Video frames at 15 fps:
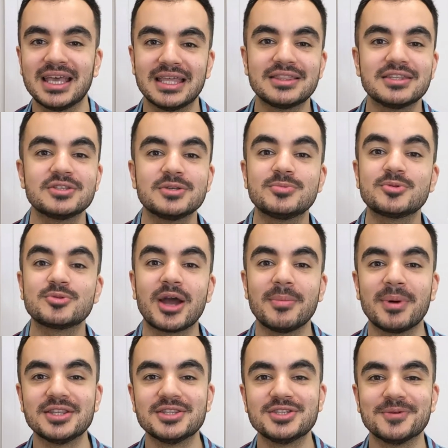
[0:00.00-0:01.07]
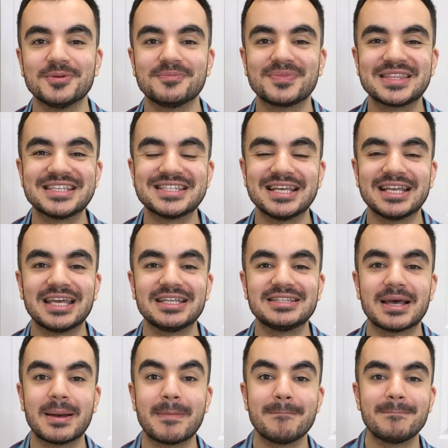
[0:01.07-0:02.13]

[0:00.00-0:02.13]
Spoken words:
hit the subscribe button too. See you later.